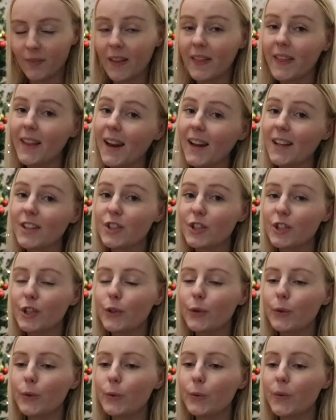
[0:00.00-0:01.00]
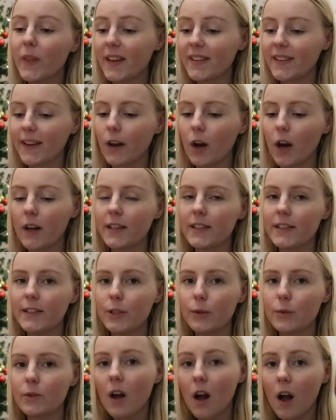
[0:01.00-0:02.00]
The next two things I got is
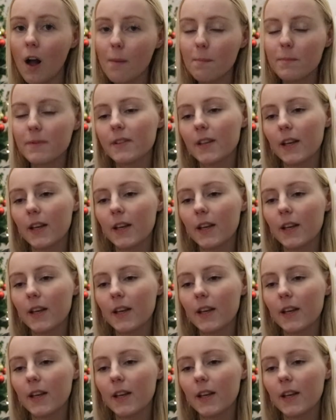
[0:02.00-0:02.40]
two tops,